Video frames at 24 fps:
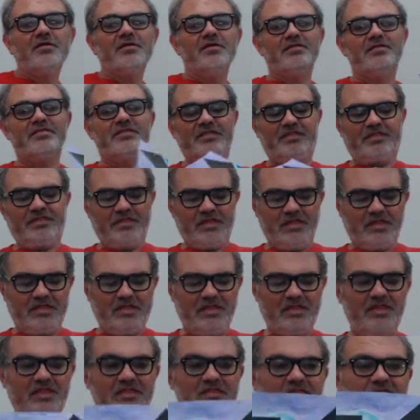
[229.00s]
This
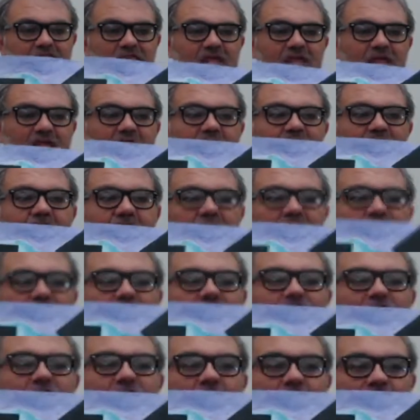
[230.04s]
is, they
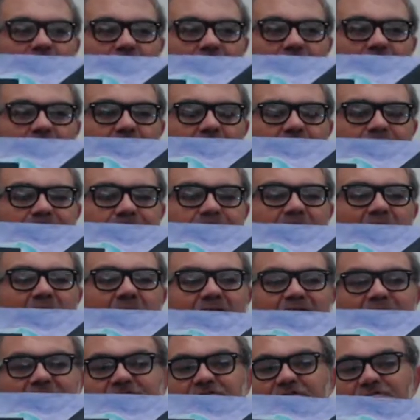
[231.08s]
used color.
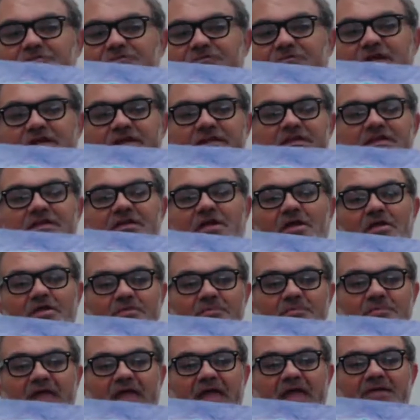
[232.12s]
They just created a color
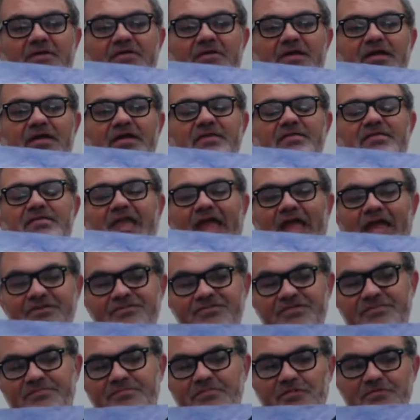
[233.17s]
background. They actually
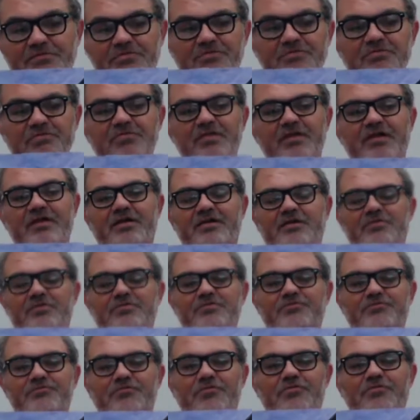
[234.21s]
broke 2
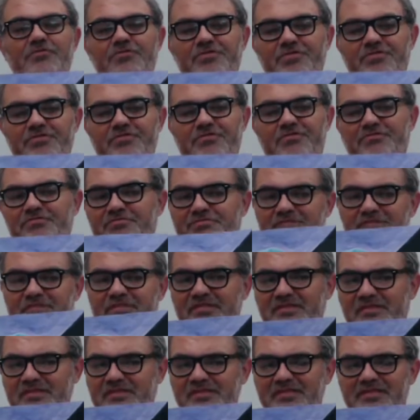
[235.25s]
rules, so
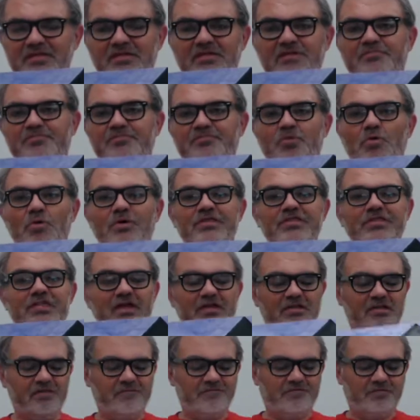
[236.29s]
little points taken
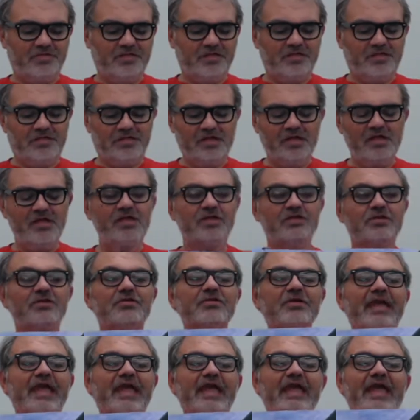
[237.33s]
off for this. You
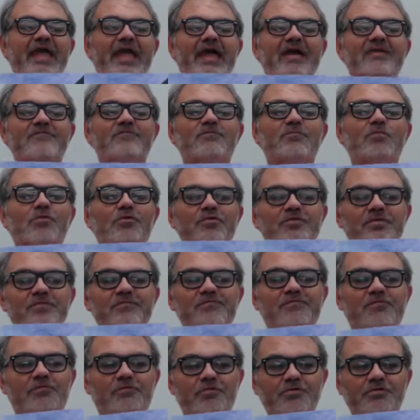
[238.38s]
can't have more than
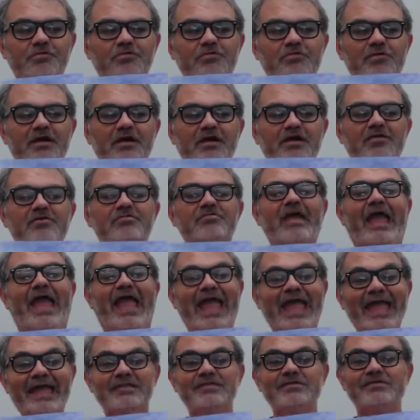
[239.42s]
4 squares
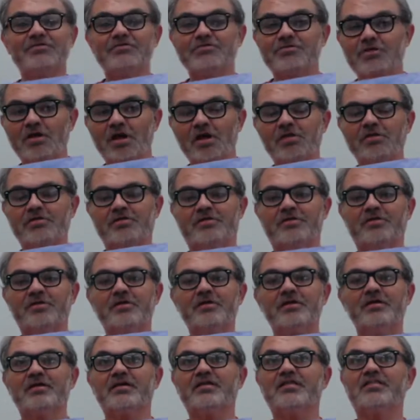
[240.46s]
and use color,
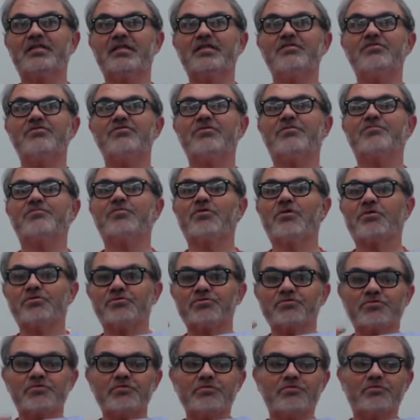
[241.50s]
because then you just broke
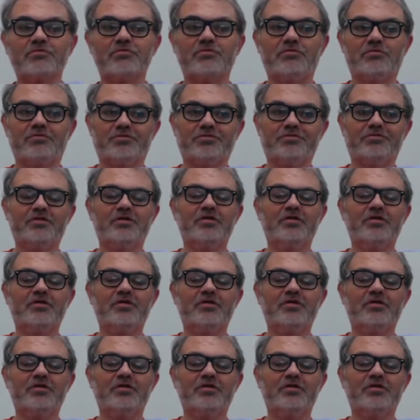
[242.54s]
2 rules.